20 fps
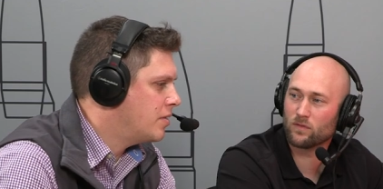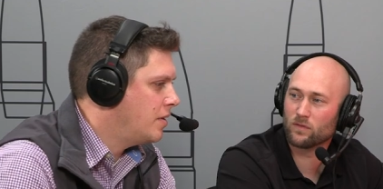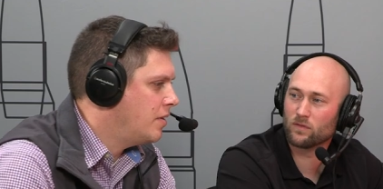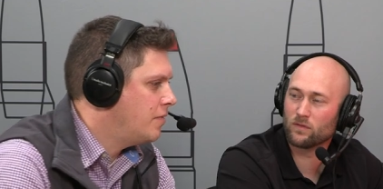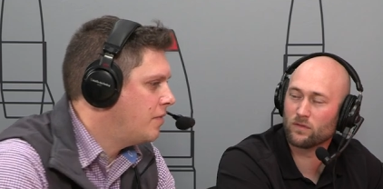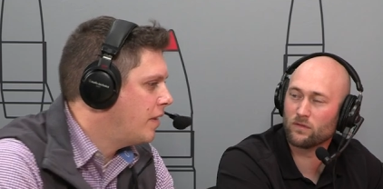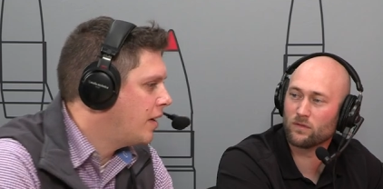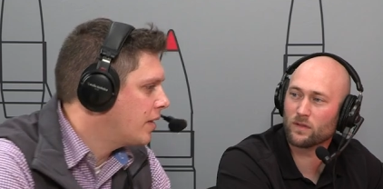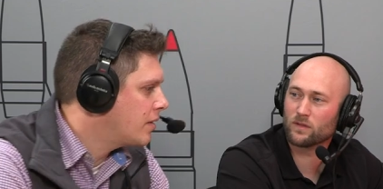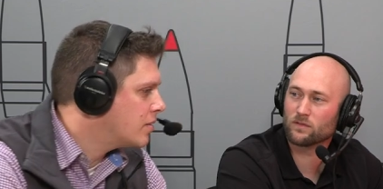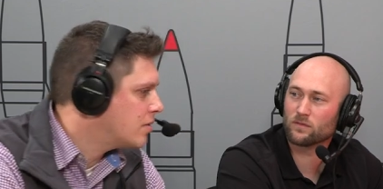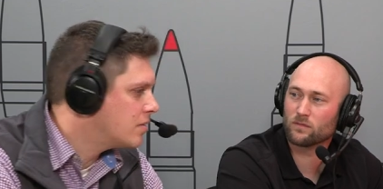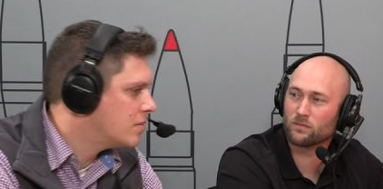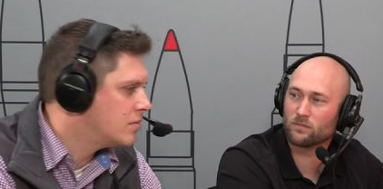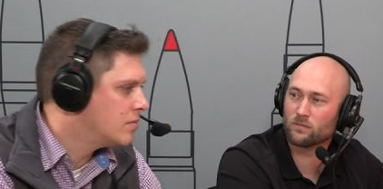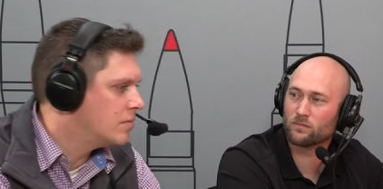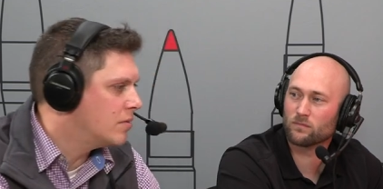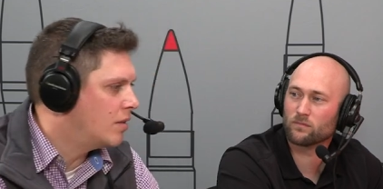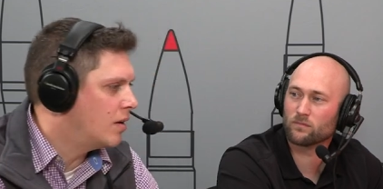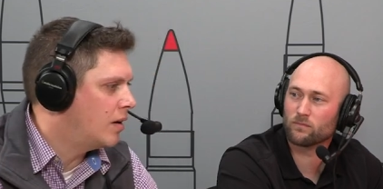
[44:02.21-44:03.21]
Speaker 1: defects.
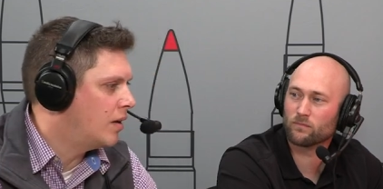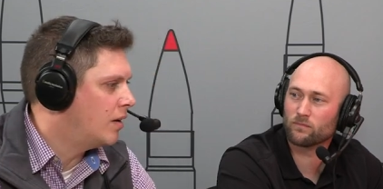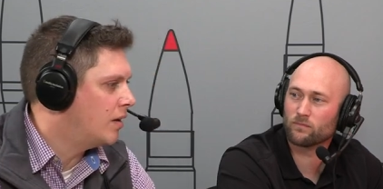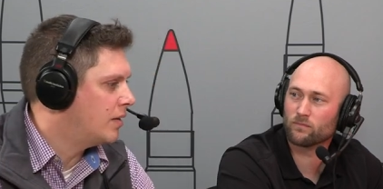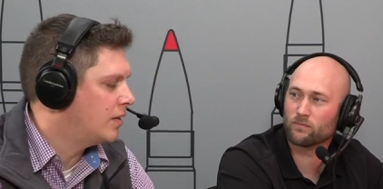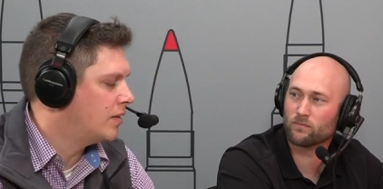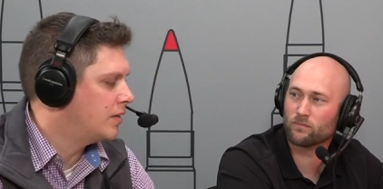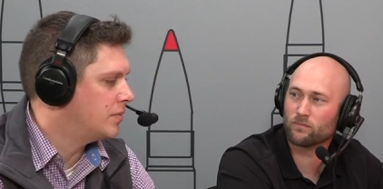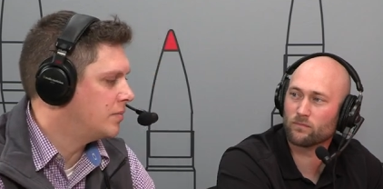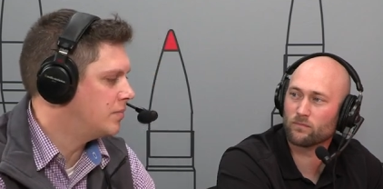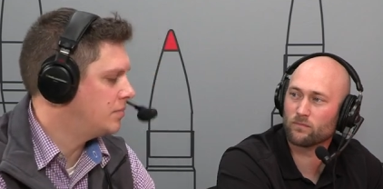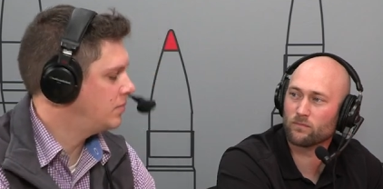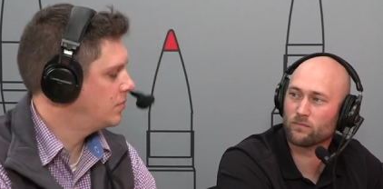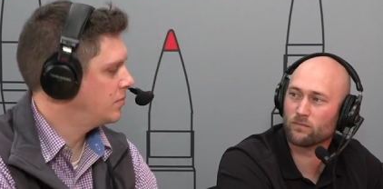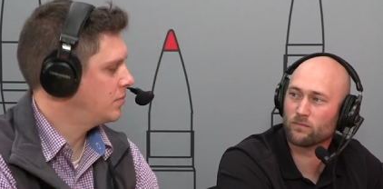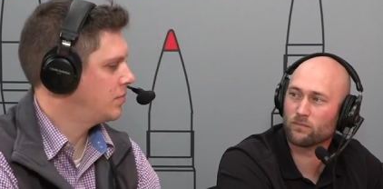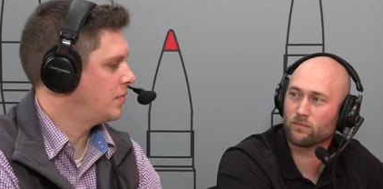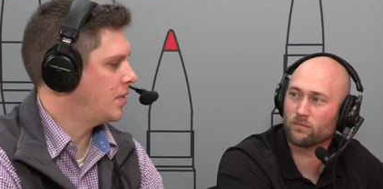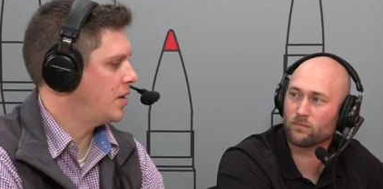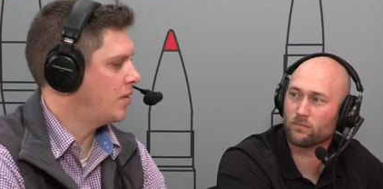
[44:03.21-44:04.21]
Uh,
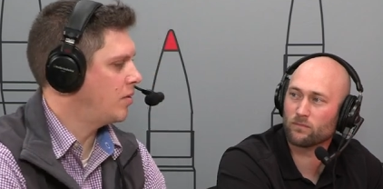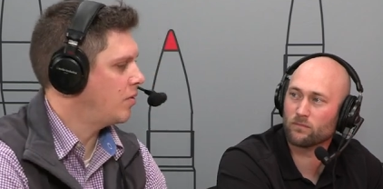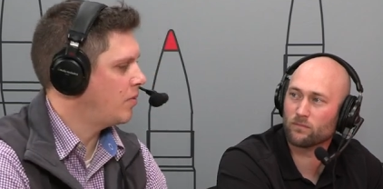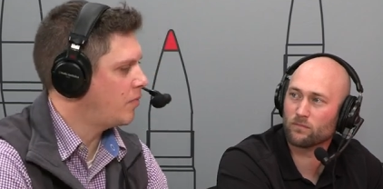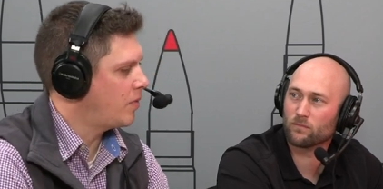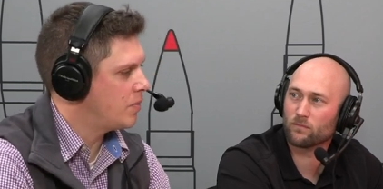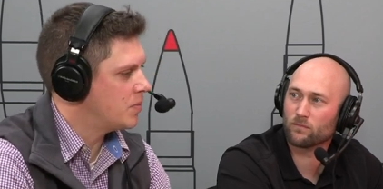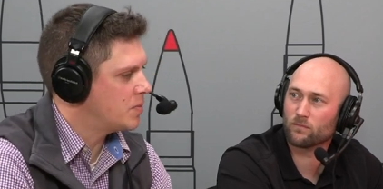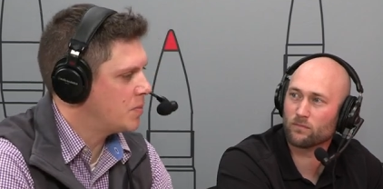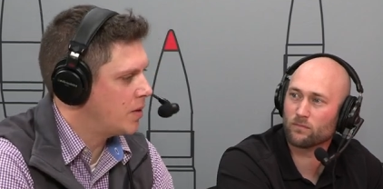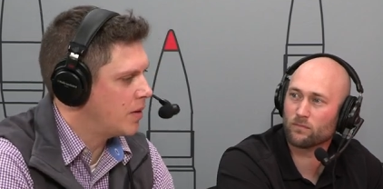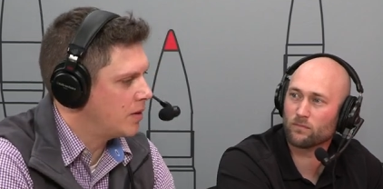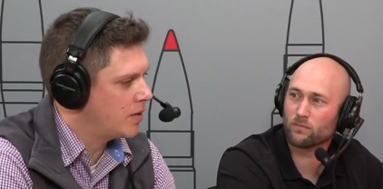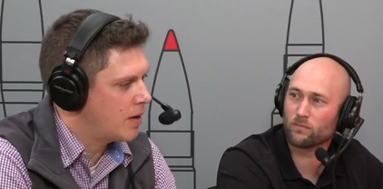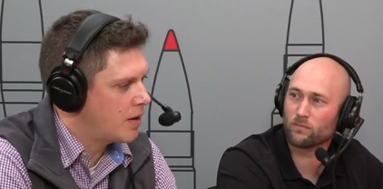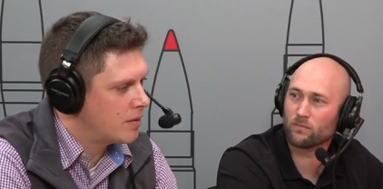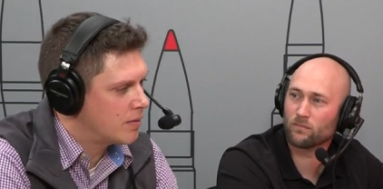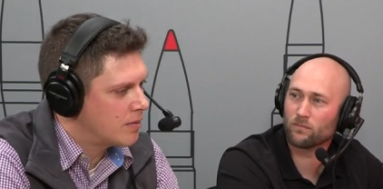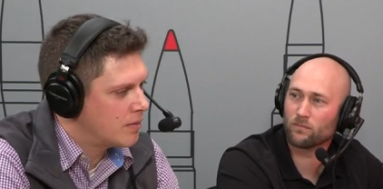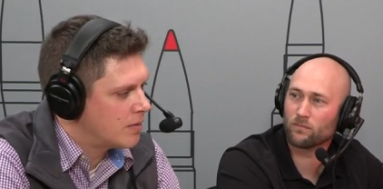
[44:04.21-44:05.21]
I don't know if I'm spelling
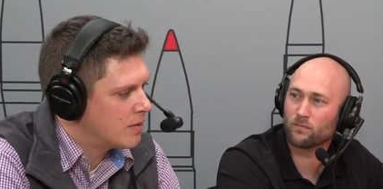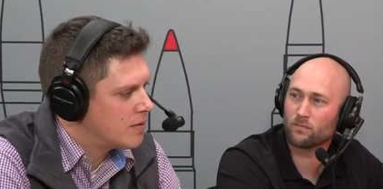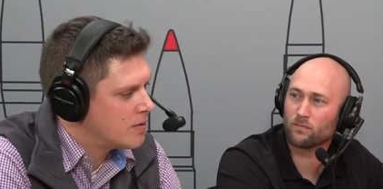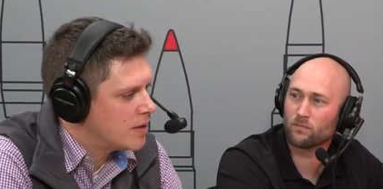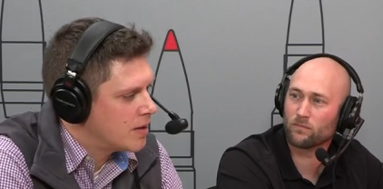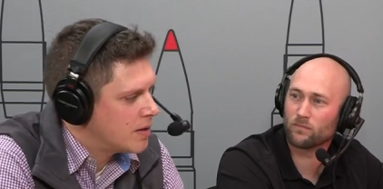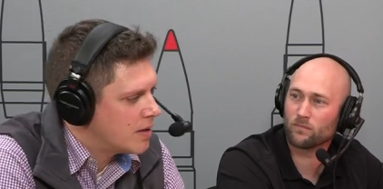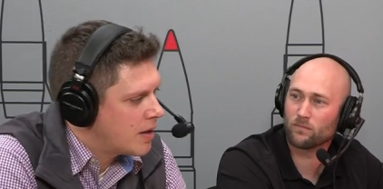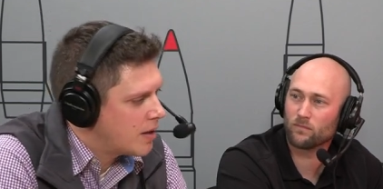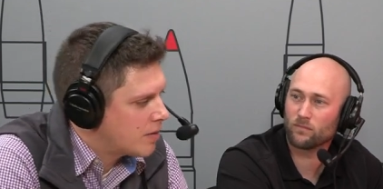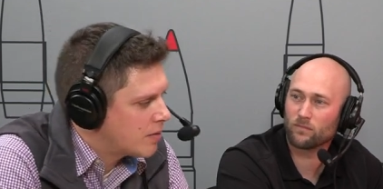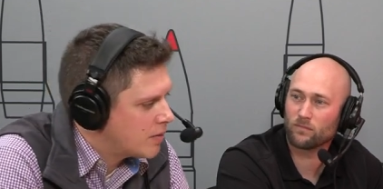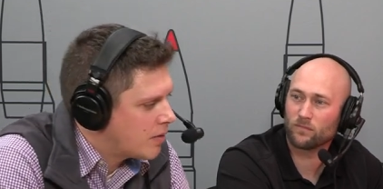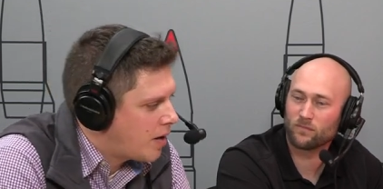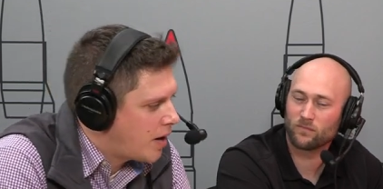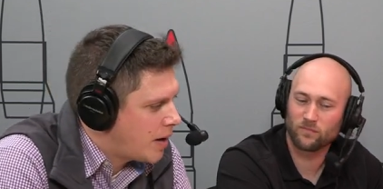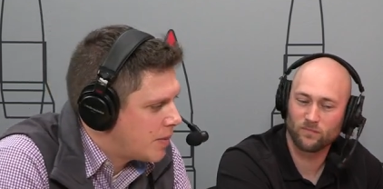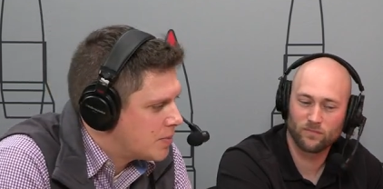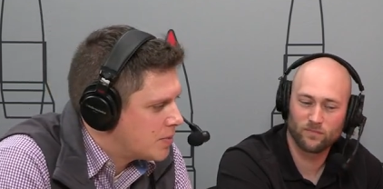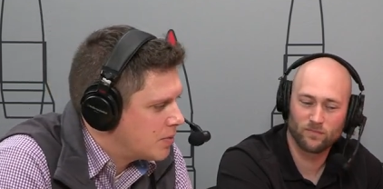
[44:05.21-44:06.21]
that or saying that
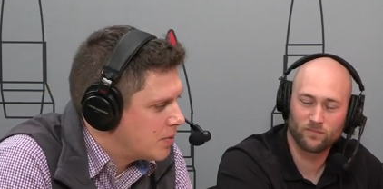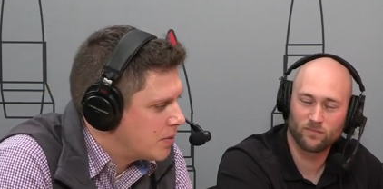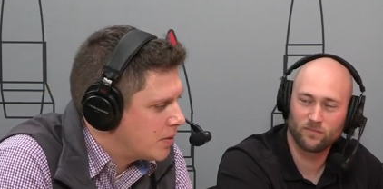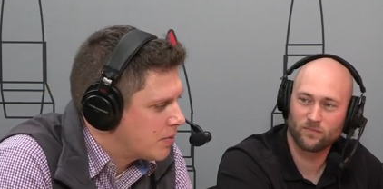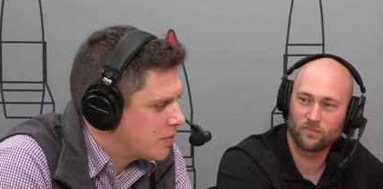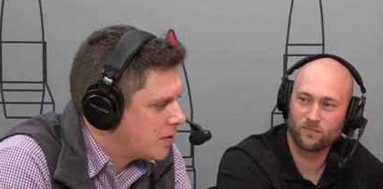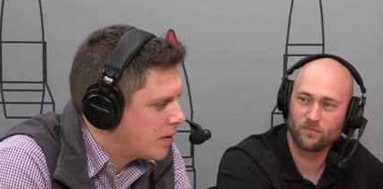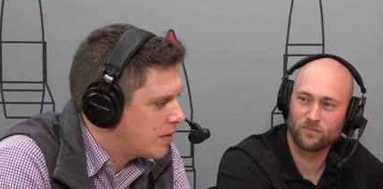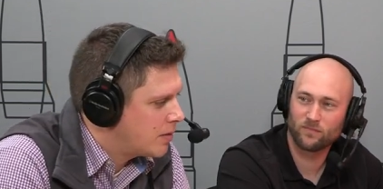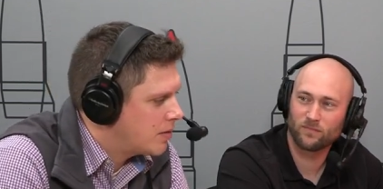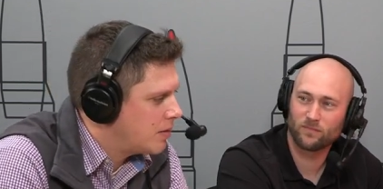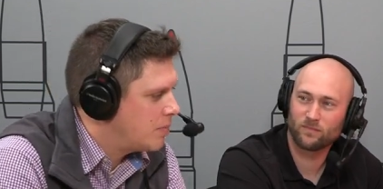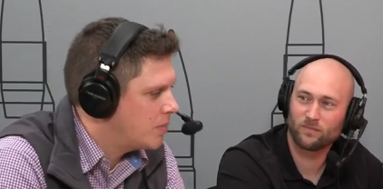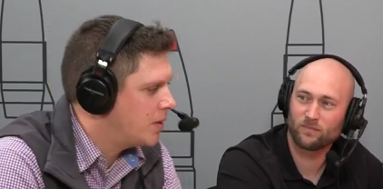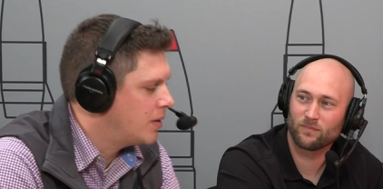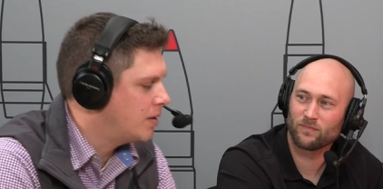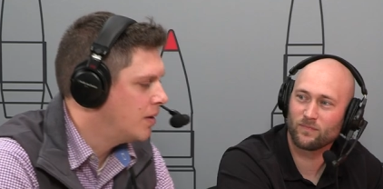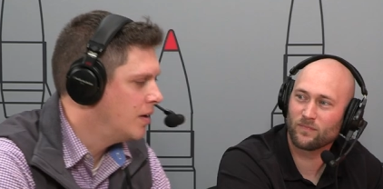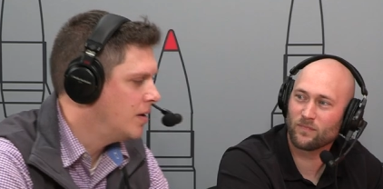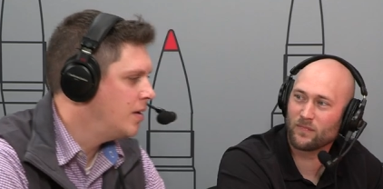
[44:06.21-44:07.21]
absolutely correctly,
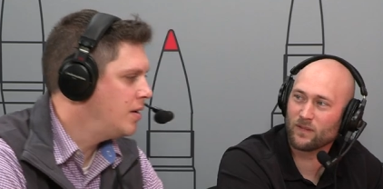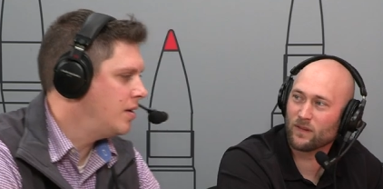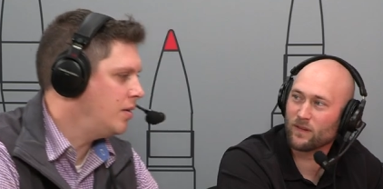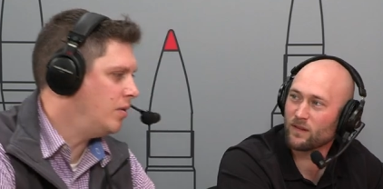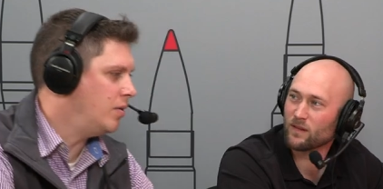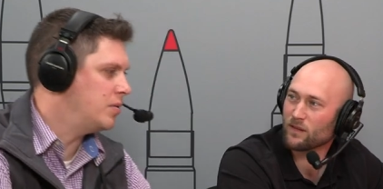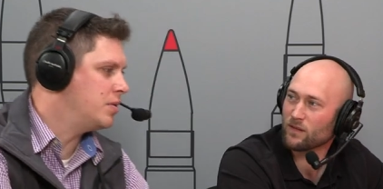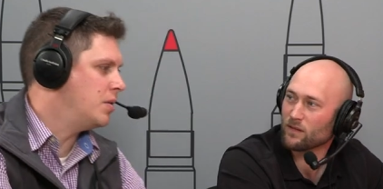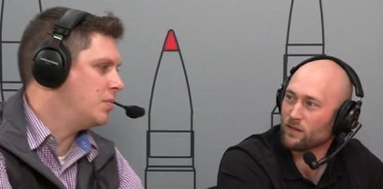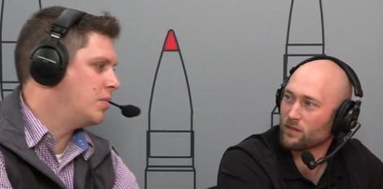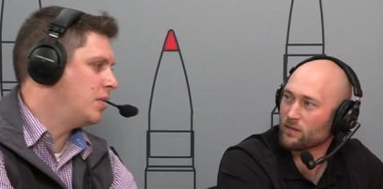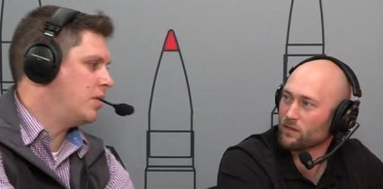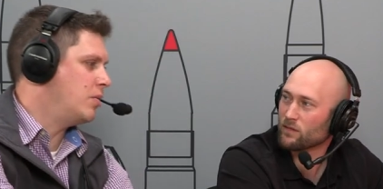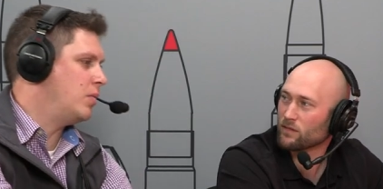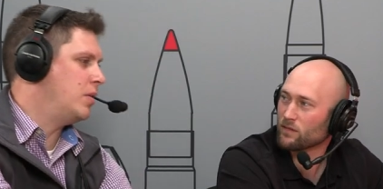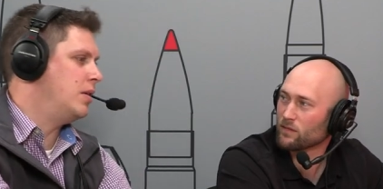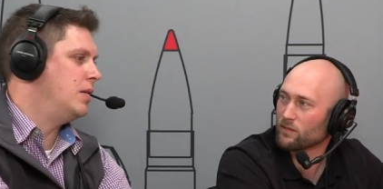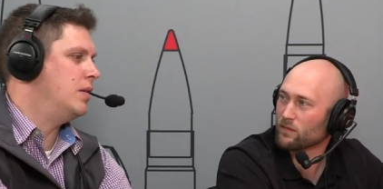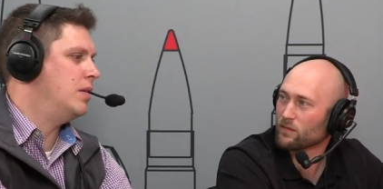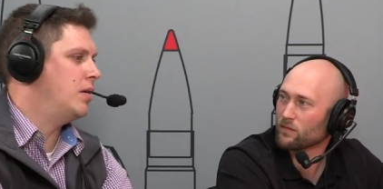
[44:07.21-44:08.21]
but you know, something that
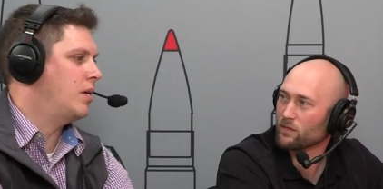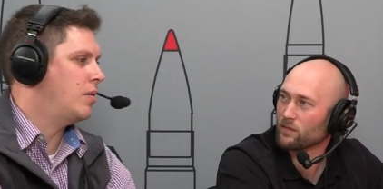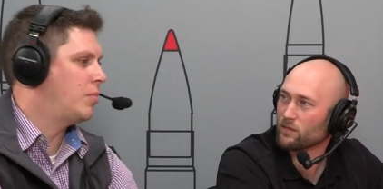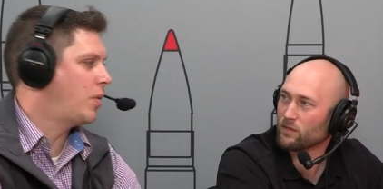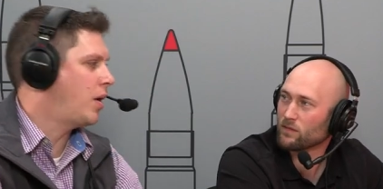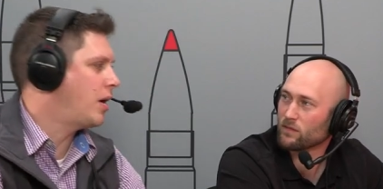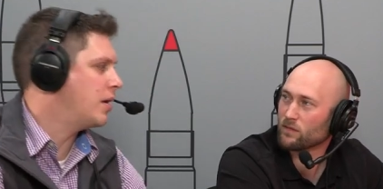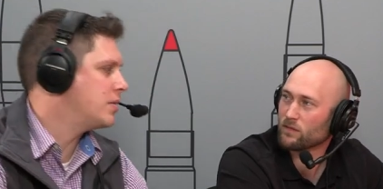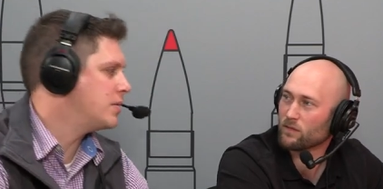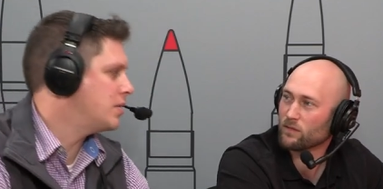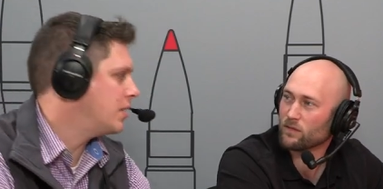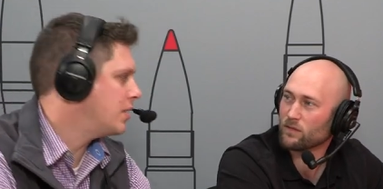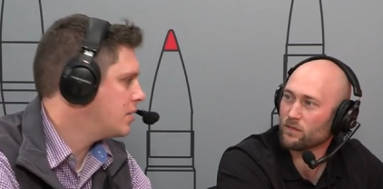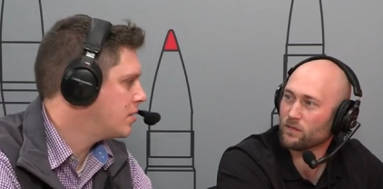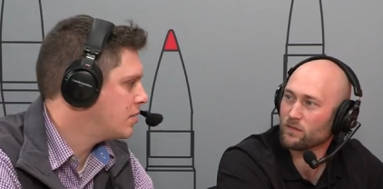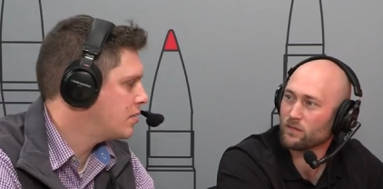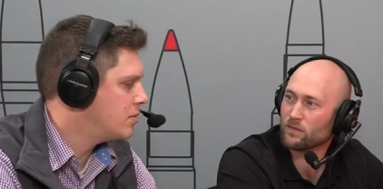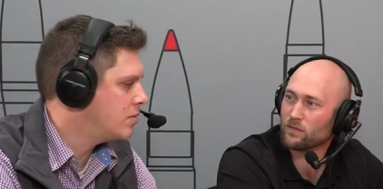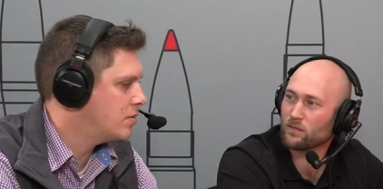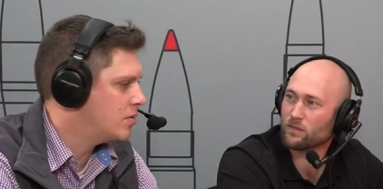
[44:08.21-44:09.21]
we did in the process.